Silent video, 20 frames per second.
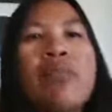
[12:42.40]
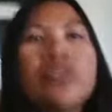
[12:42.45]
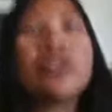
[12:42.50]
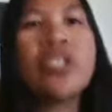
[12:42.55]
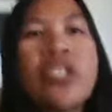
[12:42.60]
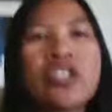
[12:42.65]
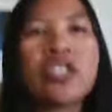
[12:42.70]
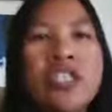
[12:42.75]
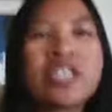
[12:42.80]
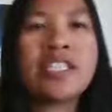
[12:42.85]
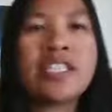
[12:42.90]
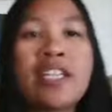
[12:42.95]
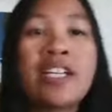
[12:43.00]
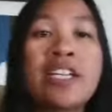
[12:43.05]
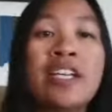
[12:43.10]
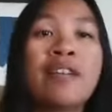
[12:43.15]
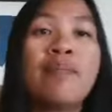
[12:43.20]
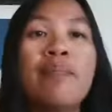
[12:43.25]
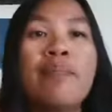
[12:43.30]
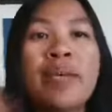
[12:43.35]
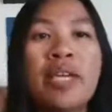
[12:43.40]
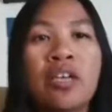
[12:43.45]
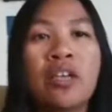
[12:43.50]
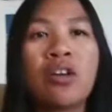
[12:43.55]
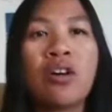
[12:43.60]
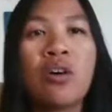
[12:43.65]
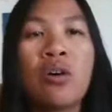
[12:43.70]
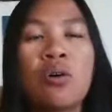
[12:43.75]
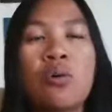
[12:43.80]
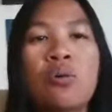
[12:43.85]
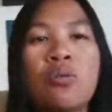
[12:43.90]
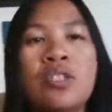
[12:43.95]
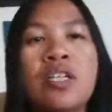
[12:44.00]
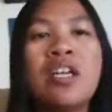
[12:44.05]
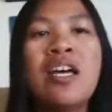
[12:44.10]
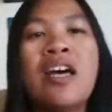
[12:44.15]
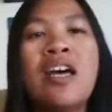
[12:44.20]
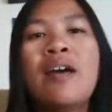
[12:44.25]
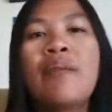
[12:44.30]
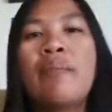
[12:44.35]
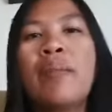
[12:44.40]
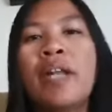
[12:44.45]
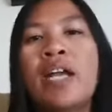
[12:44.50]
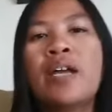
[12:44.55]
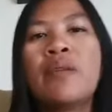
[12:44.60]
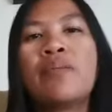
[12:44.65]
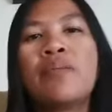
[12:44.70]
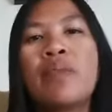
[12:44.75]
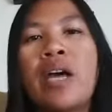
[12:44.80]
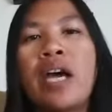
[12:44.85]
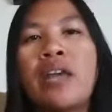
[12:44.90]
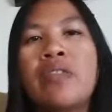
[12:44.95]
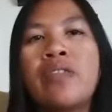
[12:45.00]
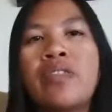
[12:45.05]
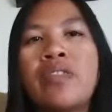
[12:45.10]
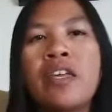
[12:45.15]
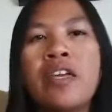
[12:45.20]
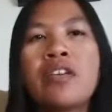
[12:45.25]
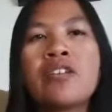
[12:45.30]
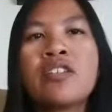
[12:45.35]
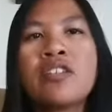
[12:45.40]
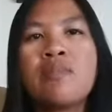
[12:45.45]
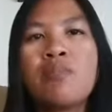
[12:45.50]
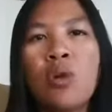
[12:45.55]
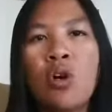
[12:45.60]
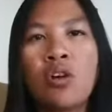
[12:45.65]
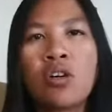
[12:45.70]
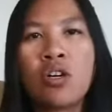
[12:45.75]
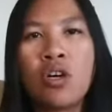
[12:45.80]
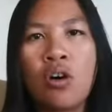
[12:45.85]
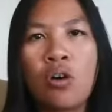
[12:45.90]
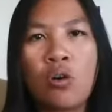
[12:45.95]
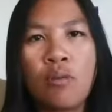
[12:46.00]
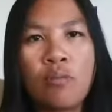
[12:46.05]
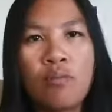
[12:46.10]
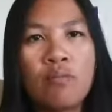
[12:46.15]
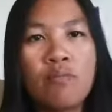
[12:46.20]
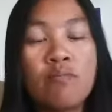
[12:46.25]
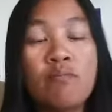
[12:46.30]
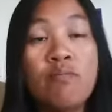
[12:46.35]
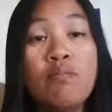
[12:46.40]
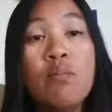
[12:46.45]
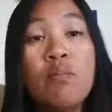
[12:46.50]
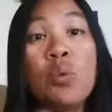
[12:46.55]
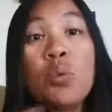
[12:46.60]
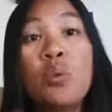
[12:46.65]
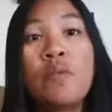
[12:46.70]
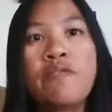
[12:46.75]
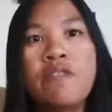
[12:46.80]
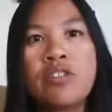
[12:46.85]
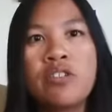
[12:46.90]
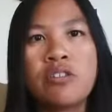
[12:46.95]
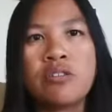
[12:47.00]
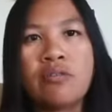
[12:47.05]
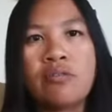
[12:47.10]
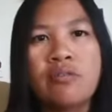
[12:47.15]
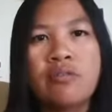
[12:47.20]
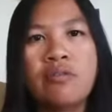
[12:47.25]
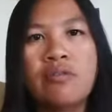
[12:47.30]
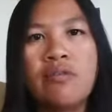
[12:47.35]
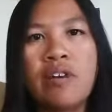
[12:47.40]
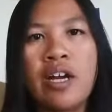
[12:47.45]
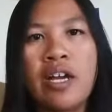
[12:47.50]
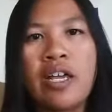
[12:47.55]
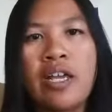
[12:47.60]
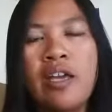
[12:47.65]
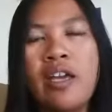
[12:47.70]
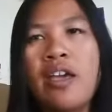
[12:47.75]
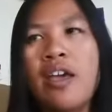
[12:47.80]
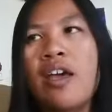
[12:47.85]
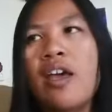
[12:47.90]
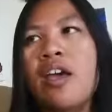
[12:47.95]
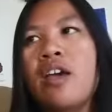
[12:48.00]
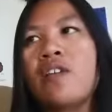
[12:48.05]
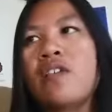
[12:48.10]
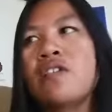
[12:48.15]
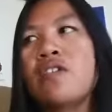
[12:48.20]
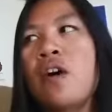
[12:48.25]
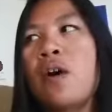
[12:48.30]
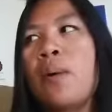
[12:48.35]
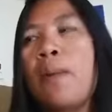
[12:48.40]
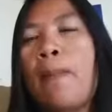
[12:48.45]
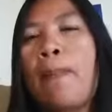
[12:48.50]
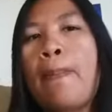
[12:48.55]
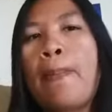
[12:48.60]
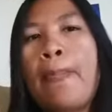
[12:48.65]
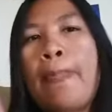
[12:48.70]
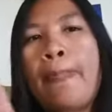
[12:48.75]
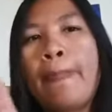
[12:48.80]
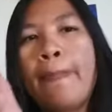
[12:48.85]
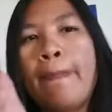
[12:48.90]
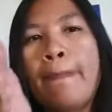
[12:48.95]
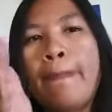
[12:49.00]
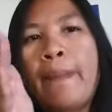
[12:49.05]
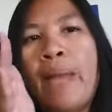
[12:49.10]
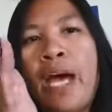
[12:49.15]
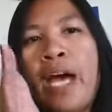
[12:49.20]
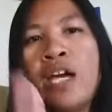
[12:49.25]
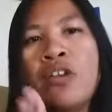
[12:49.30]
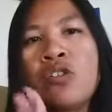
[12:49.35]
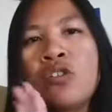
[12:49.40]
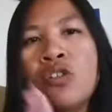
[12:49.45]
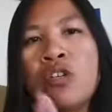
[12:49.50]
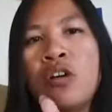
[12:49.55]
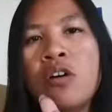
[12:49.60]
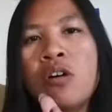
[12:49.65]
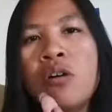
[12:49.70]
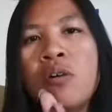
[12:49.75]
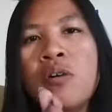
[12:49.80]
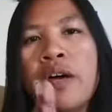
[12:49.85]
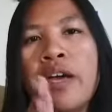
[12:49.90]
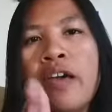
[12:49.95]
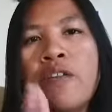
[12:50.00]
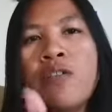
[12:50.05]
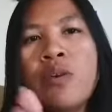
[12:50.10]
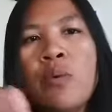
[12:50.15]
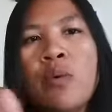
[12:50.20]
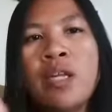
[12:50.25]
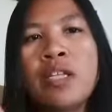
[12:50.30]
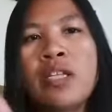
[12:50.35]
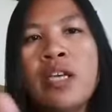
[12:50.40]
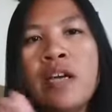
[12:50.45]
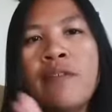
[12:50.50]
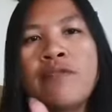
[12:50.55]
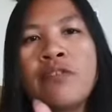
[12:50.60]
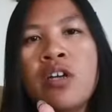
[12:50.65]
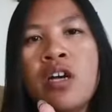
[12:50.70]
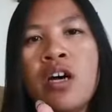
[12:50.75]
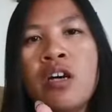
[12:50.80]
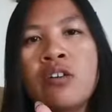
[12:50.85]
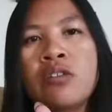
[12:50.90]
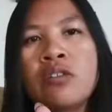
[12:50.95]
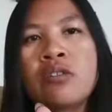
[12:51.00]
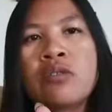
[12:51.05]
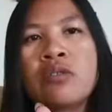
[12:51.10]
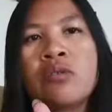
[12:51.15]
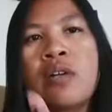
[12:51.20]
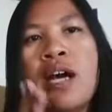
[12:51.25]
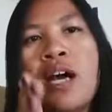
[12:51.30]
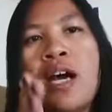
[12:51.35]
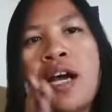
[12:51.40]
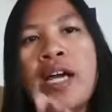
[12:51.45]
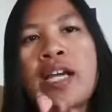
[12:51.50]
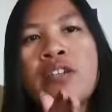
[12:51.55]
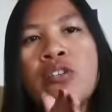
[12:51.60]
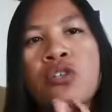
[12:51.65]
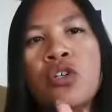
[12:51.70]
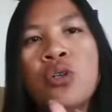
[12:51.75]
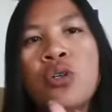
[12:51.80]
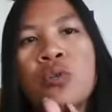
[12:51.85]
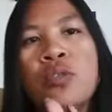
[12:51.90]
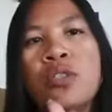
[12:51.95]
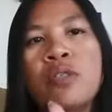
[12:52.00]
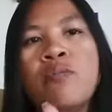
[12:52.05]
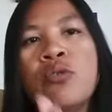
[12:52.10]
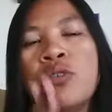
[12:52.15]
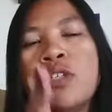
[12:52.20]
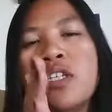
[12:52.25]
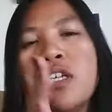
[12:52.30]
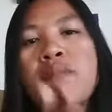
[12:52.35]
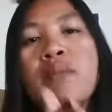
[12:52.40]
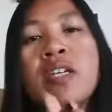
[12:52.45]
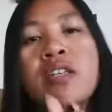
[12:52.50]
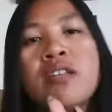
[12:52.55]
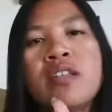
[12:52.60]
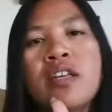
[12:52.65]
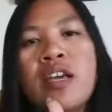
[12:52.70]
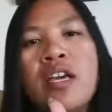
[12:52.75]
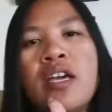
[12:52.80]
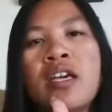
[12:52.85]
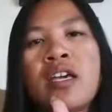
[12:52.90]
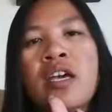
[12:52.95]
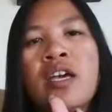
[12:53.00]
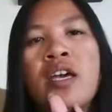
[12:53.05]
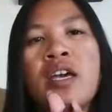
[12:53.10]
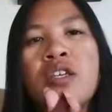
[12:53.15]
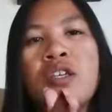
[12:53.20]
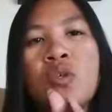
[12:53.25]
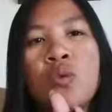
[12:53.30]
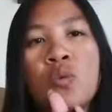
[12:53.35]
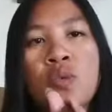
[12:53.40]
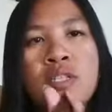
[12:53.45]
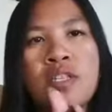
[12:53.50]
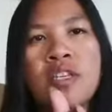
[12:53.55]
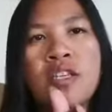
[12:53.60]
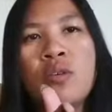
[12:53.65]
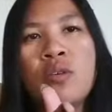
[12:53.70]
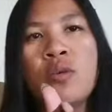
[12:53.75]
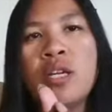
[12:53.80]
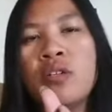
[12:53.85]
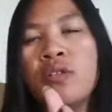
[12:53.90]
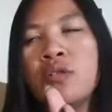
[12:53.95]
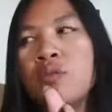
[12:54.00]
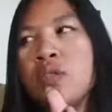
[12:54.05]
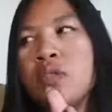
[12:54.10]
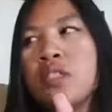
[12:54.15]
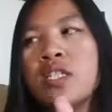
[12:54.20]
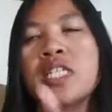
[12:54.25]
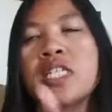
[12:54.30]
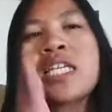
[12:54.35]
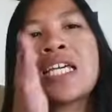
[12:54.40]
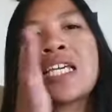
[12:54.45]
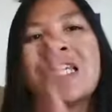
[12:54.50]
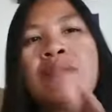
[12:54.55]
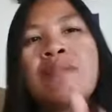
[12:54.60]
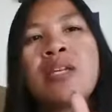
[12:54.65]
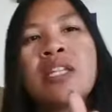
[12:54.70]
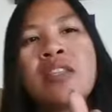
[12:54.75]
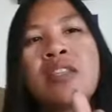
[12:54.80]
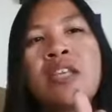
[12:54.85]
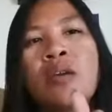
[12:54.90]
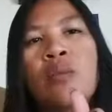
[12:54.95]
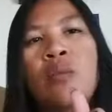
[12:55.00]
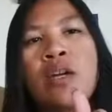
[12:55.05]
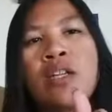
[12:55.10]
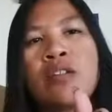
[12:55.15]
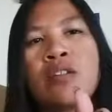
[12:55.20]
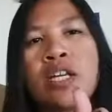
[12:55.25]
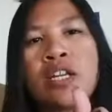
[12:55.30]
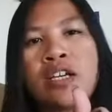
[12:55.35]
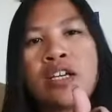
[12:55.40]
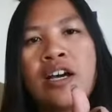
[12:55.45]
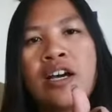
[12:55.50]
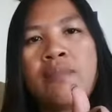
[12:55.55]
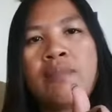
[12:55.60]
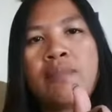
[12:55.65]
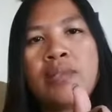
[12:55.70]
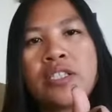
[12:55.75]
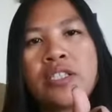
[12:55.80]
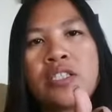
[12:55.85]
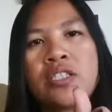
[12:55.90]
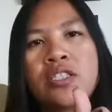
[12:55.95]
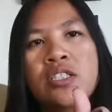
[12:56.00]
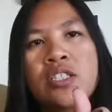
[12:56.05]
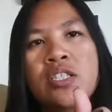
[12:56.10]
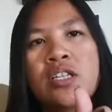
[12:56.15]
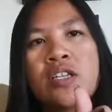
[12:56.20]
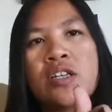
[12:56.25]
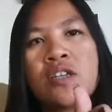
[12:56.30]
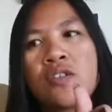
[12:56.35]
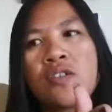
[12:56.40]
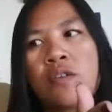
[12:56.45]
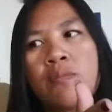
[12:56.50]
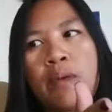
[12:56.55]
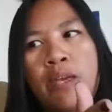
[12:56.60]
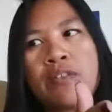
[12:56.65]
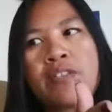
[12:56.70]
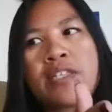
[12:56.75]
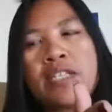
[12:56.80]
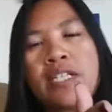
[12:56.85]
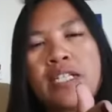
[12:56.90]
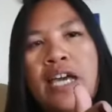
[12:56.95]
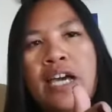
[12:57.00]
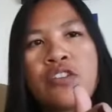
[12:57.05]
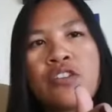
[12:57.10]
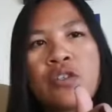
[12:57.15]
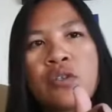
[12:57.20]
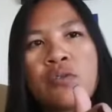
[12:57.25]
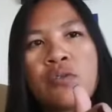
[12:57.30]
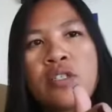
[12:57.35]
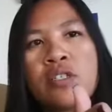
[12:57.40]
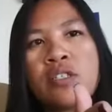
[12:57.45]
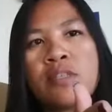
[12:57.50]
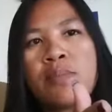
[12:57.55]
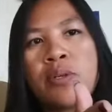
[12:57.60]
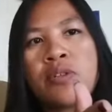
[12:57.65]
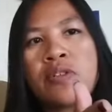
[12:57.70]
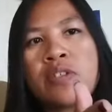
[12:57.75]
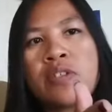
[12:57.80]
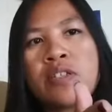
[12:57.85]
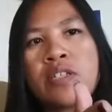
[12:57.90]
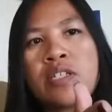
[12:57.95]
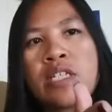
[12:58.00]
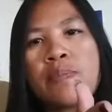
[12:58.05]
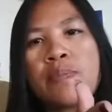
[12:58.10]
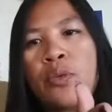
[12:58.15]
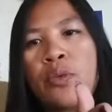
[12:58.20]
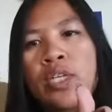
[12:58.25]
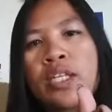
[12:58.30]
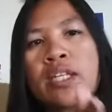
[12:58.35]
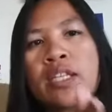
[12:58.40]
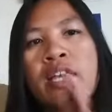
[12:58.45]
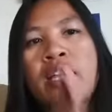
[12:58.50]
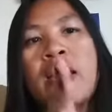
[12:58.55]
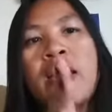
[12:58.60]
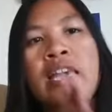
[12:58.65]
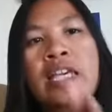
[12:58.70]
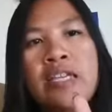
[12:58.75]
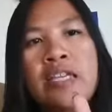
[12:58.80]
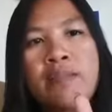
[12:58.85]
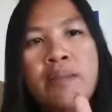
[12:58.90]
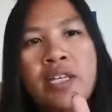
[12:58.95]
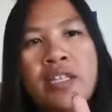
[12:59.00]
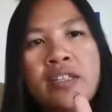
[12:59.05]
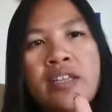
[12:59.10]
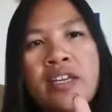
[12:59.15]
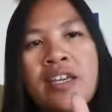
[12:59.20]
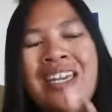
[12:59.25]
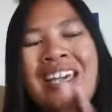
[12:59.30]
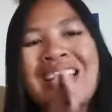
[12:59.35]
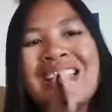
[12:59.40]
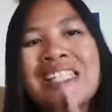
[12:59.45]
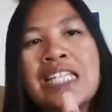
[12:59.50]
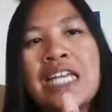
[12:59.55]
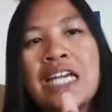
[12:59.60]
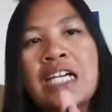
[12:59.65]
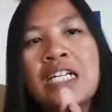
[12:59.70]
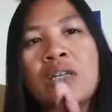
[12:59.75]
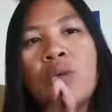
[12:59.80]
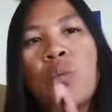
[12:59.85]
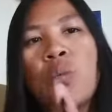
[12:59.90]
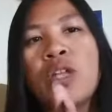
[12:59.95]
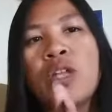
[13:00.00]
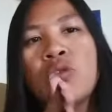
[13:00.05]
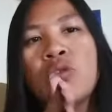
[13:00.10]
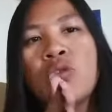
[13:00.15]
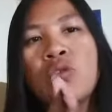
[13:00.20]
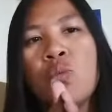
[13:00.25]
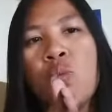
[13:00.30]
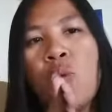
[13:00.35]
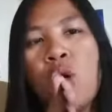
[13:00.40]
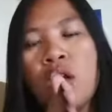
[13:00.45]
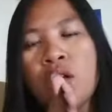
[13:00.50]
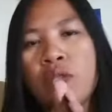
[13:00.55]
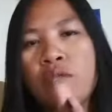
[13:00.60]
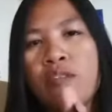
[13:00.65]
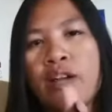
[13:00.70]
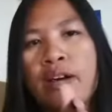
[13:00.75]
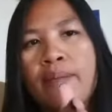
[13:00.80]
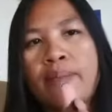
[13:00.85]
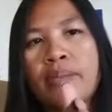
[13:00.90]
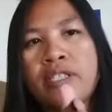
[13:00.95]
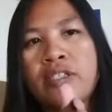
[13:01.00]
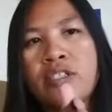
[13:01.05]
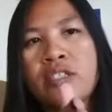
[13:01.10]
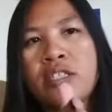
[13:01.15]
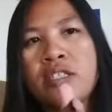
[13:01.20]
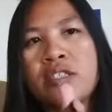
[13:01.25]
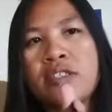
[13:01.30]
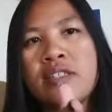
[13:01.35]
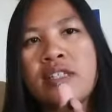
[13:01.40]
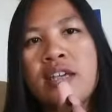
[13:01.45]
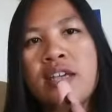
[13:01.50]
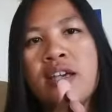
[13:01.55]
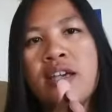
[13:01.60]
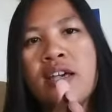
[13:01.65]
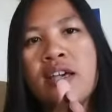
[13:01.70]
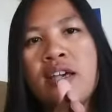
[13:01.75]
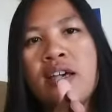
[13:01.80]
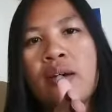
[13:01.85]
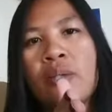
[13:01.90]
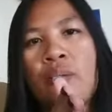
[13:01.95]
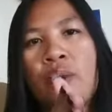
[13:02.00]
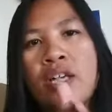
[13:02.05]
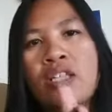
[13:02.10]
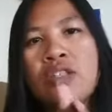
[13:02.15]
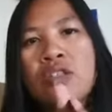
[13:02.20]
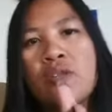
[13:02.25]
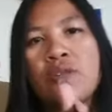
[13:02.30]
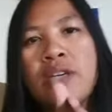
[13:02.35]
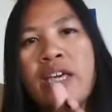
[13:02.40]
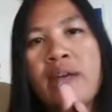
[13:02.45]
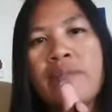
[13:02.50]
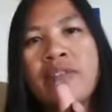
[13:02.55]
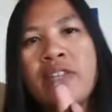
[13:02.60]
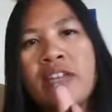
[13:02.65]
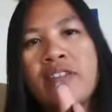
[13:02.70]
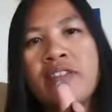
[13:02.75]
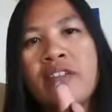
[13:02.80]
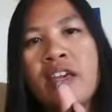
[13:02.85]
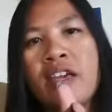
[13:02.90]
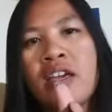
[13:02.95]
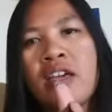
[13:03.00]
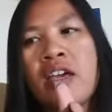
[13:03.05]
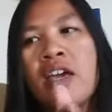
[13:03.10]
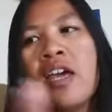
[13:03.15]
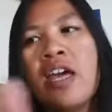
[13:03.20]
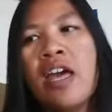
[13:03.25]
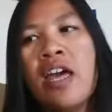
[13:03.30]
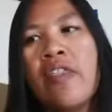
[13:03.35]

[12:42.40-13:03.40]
appreciate setting a big goal, but I think small goal moves you, right? So I told everyone that I've talked to, I told them to give me a day. You say you want to do this, give me a day when you're going to accomplish. So basically, I told this person this morning that give me a day exactly when do you want to accomplish this. Once you've kept that day,